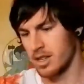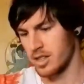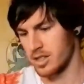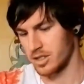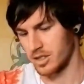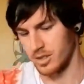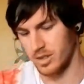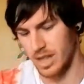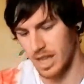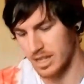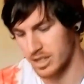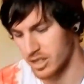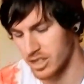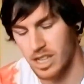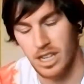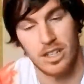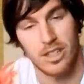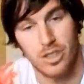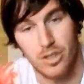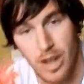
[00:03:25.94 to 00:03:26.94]
So that just
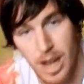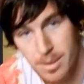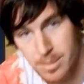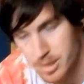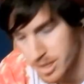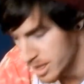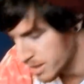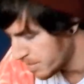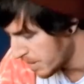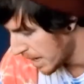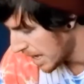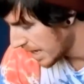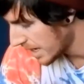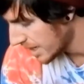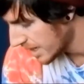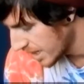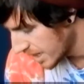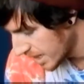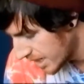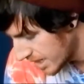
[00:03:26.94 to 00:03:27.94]
kind of straps to the
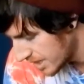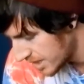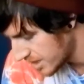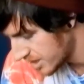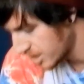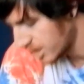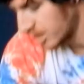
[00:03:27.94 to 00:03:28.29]
pack, and it's